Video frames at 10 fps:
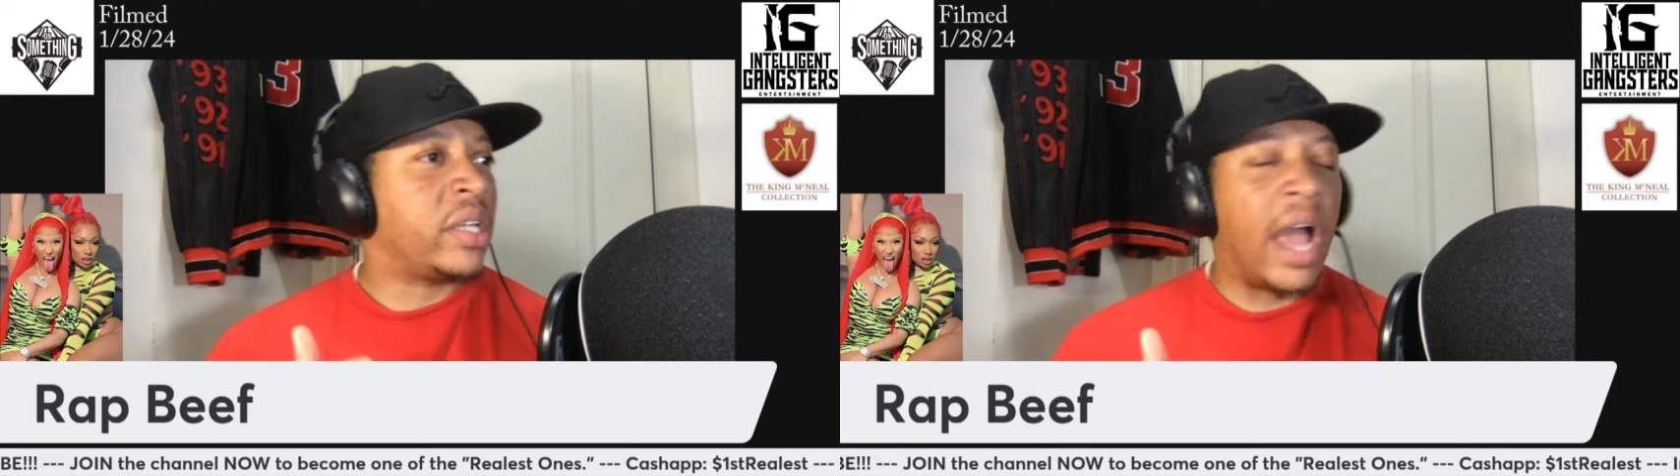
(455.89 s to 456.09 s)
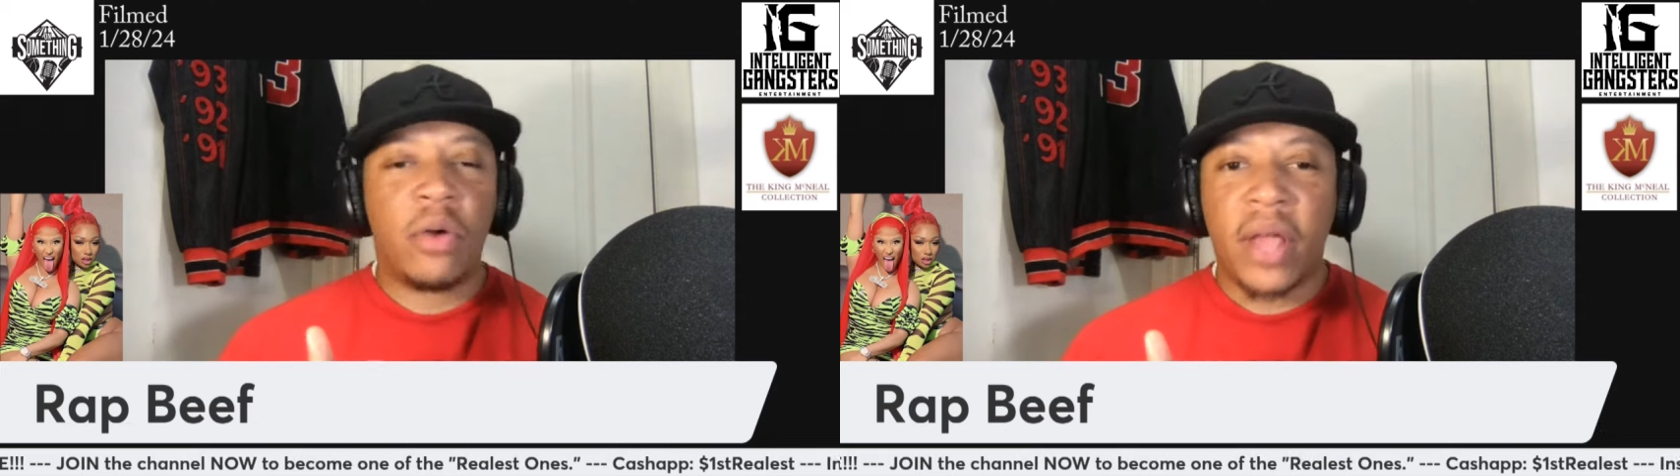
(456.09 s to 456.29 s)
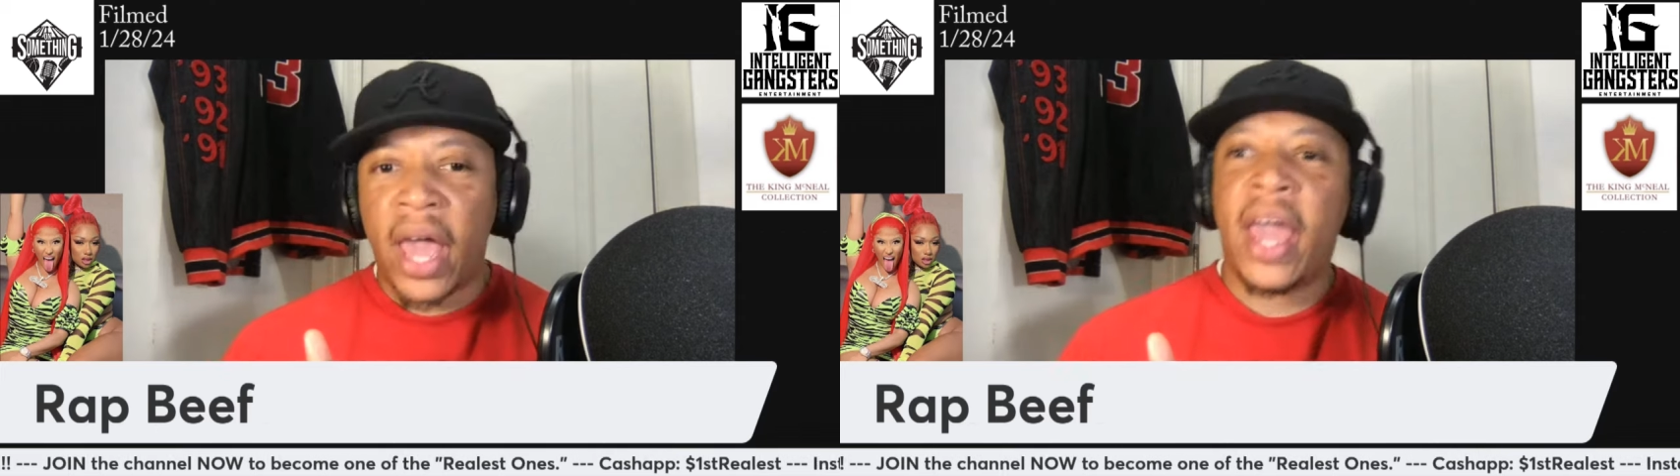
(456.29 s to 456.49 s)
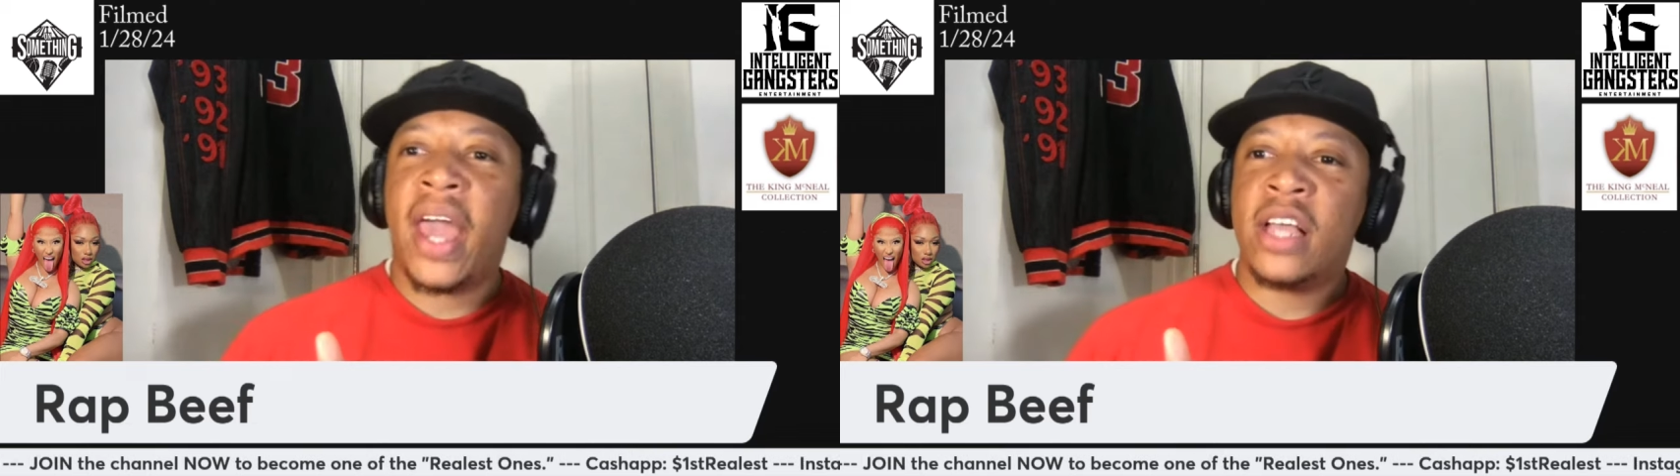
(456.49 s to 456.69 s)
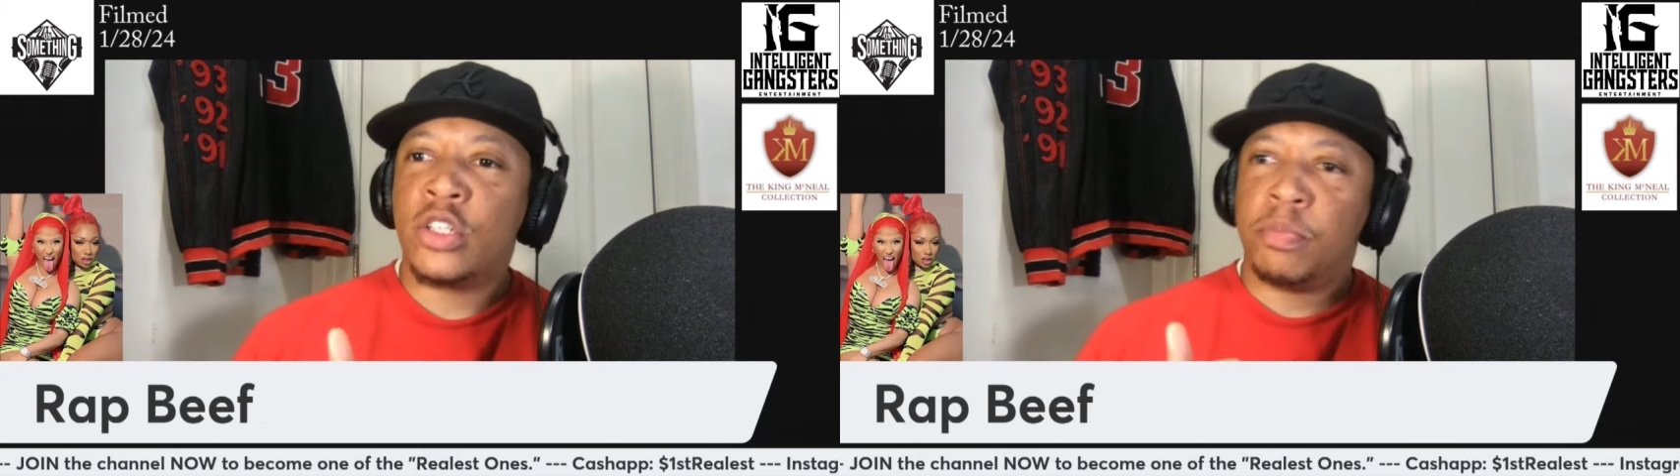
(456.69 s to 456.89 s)
out
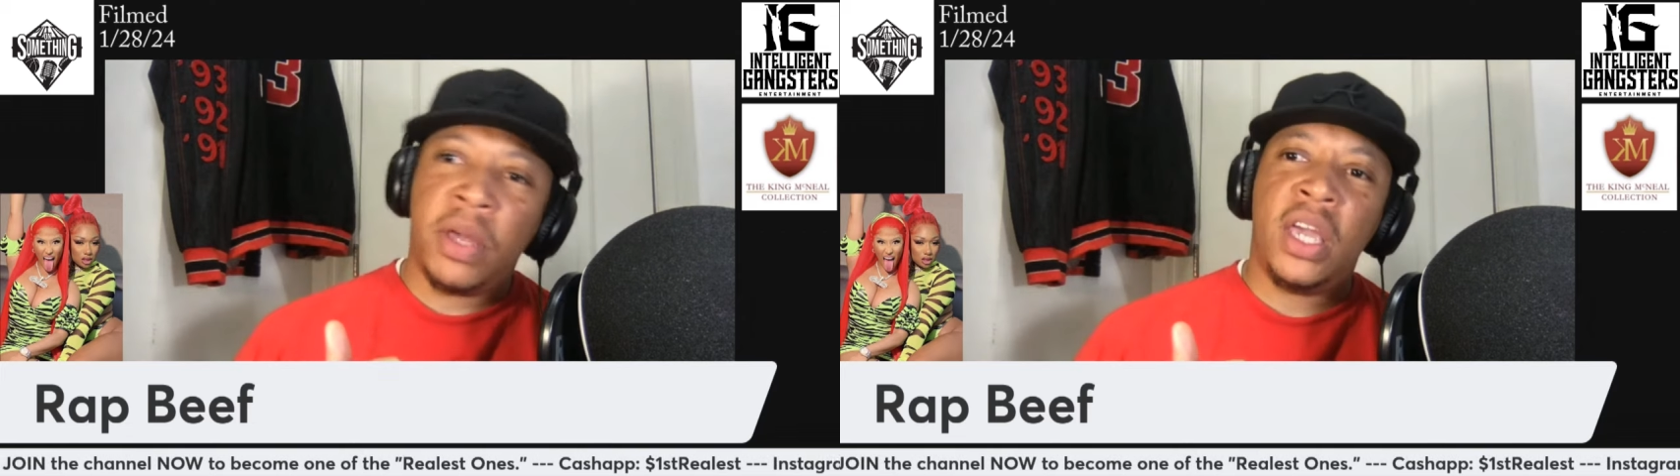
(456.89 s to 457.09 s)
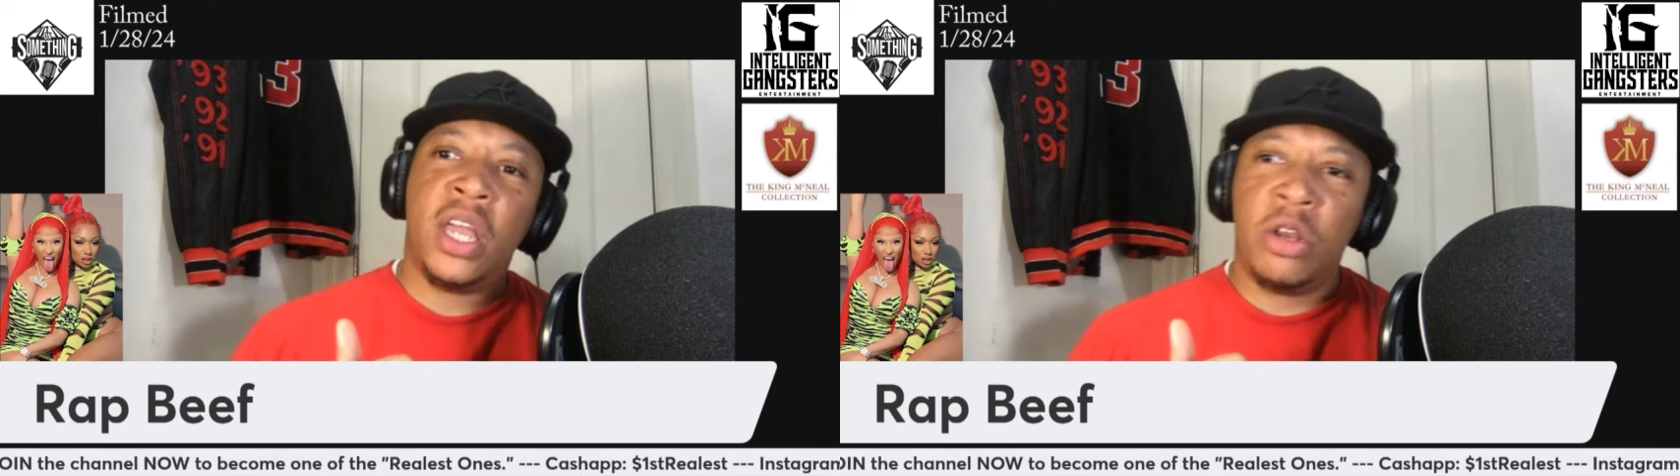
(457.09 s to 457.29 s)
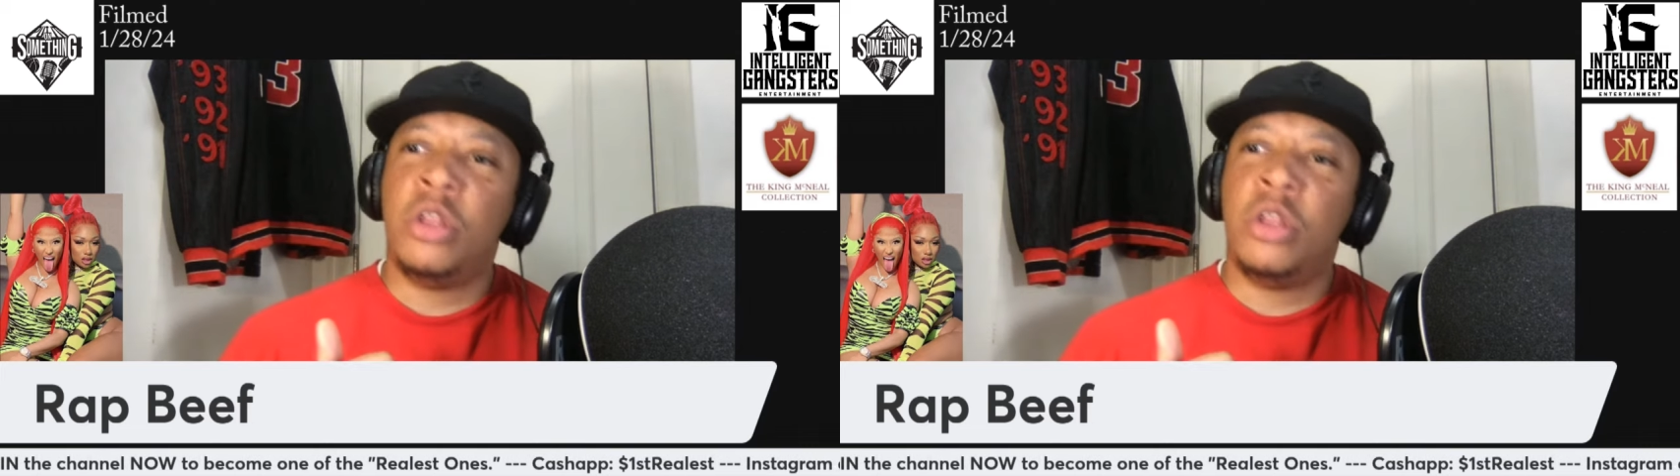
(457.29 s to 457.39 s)
has been.